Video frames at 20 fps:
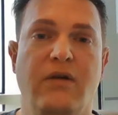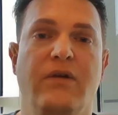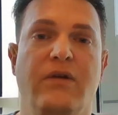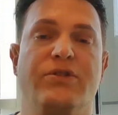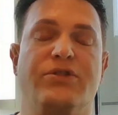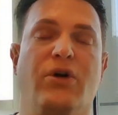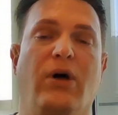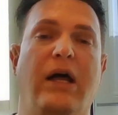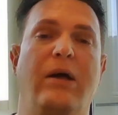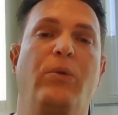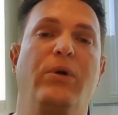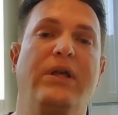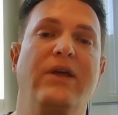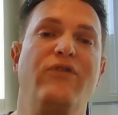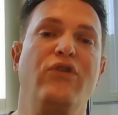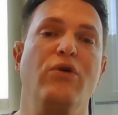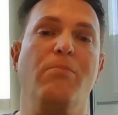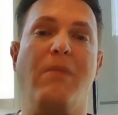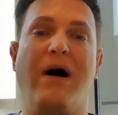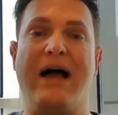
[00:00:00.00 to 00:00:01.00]
So I will
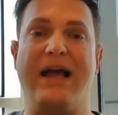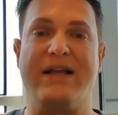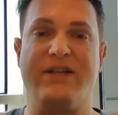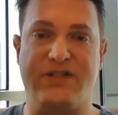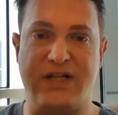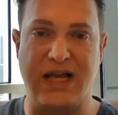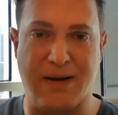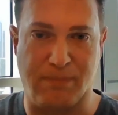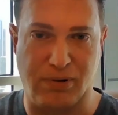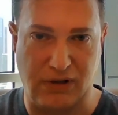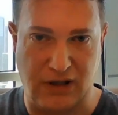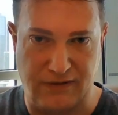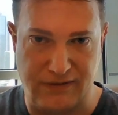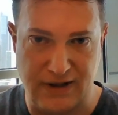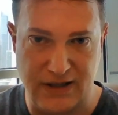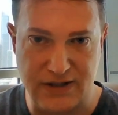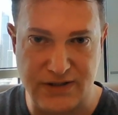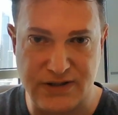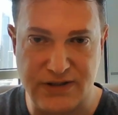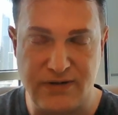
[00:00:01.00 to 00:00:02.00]
give you my example on
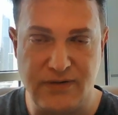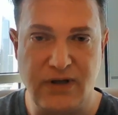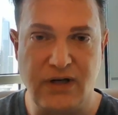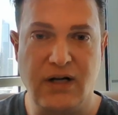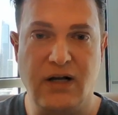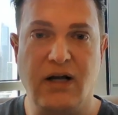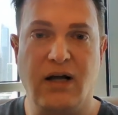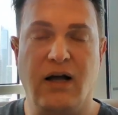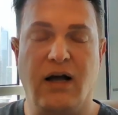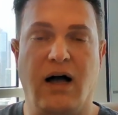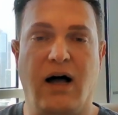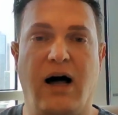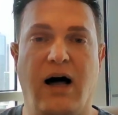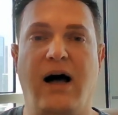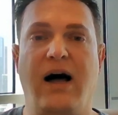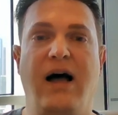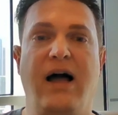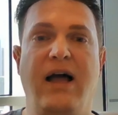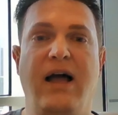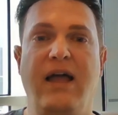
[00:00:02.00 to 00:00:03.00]
this.
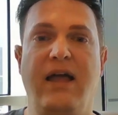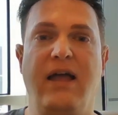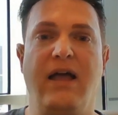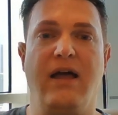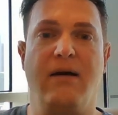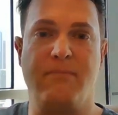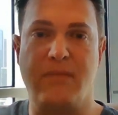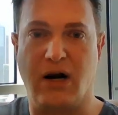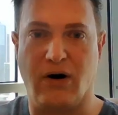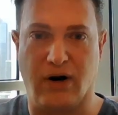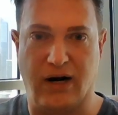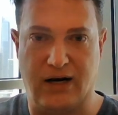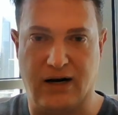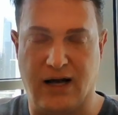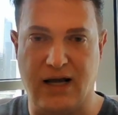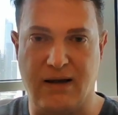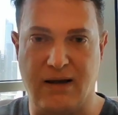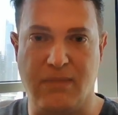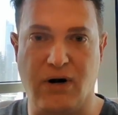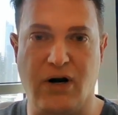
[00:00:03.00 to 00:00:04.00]
I am married.
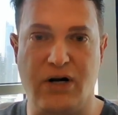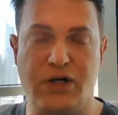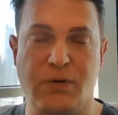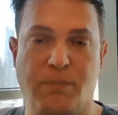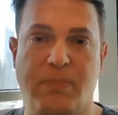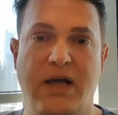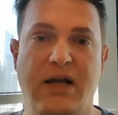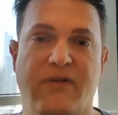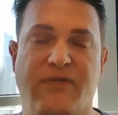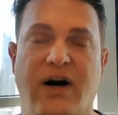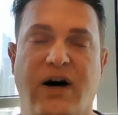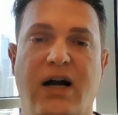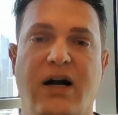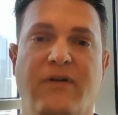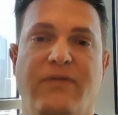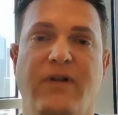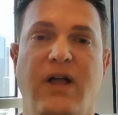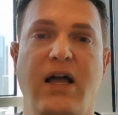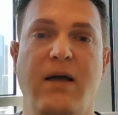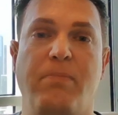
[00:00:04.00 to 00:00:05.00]
I am married to Pink
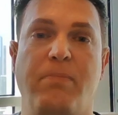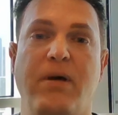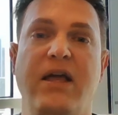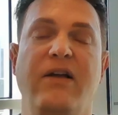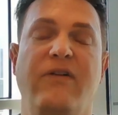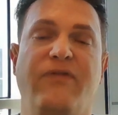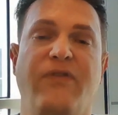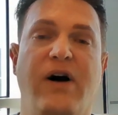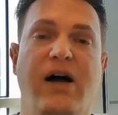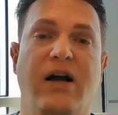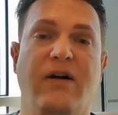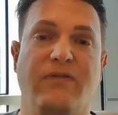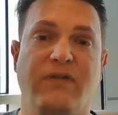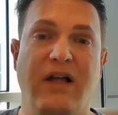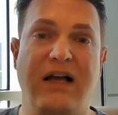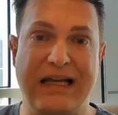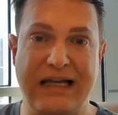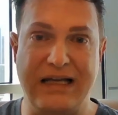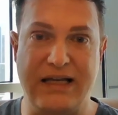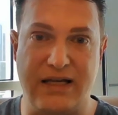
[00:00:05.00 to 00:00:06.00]
Firefly. Pink
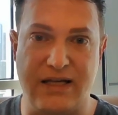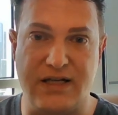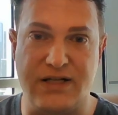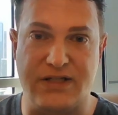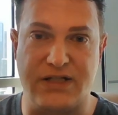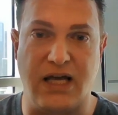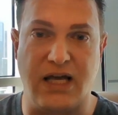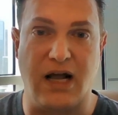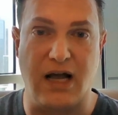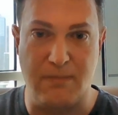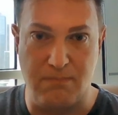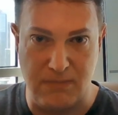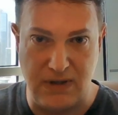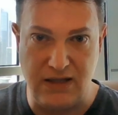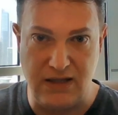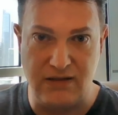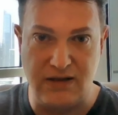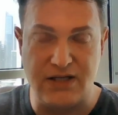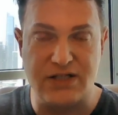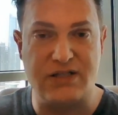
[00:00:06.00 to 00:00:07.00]
Firefly is, and I
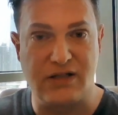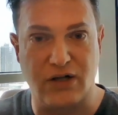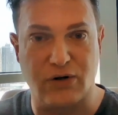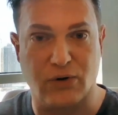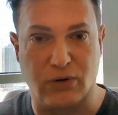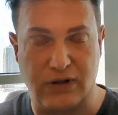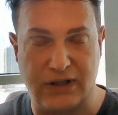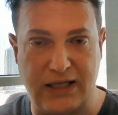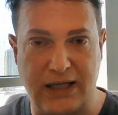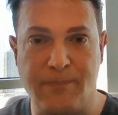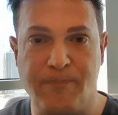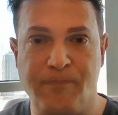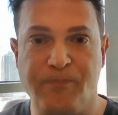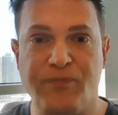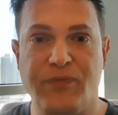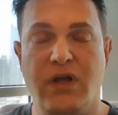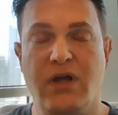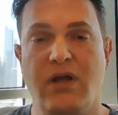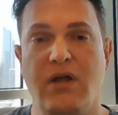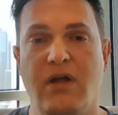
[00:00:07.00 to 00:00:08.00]
mean this literally,
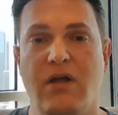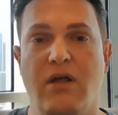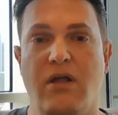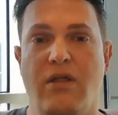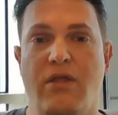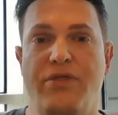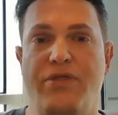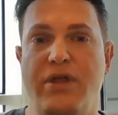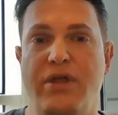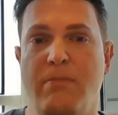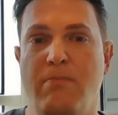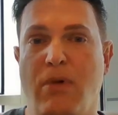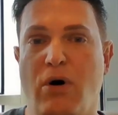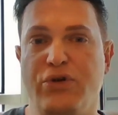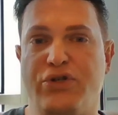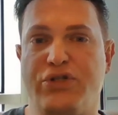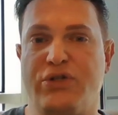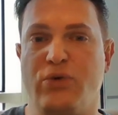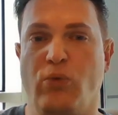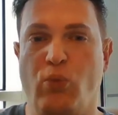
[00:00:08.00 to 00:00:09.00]
the
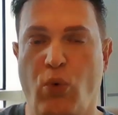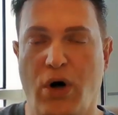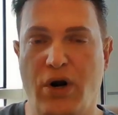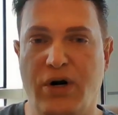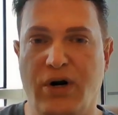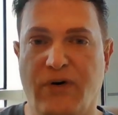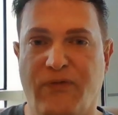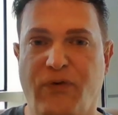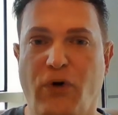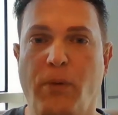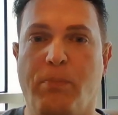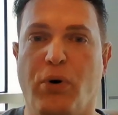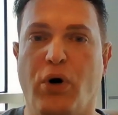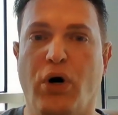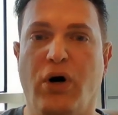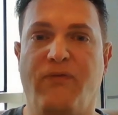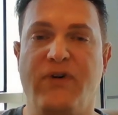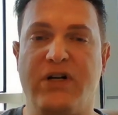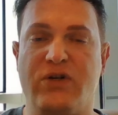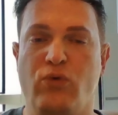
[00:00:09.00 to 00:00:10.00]
most wonderful,
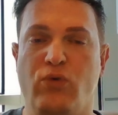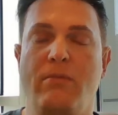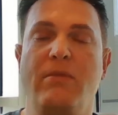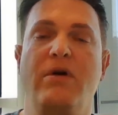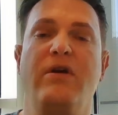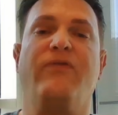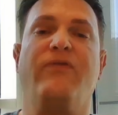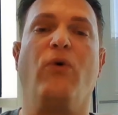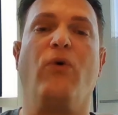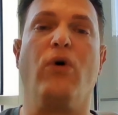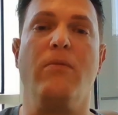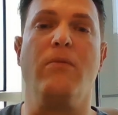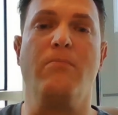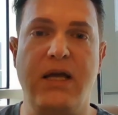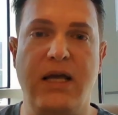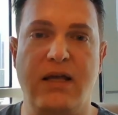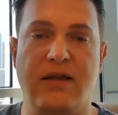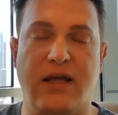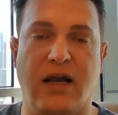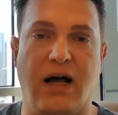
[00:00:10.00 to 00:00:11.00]
perfect woman for
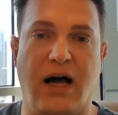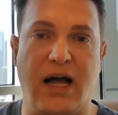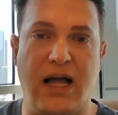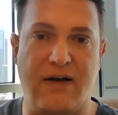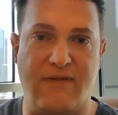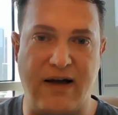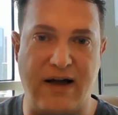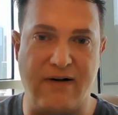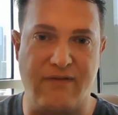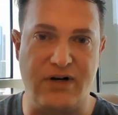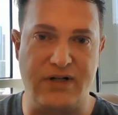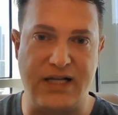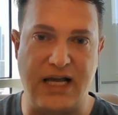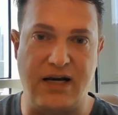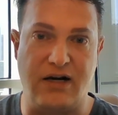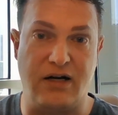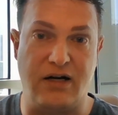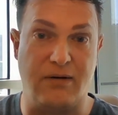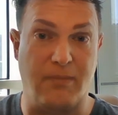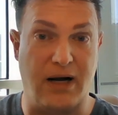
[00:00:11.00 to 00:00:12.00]
me that I have ever
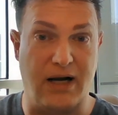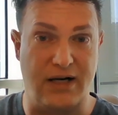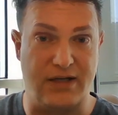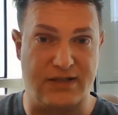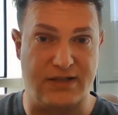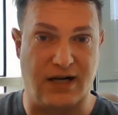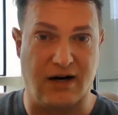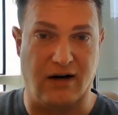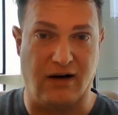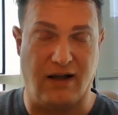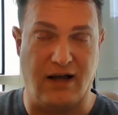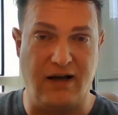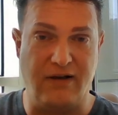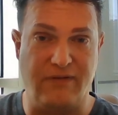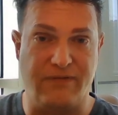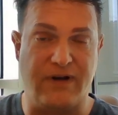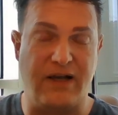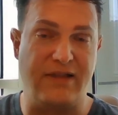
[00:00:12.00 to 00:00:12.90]
dated in my entire life.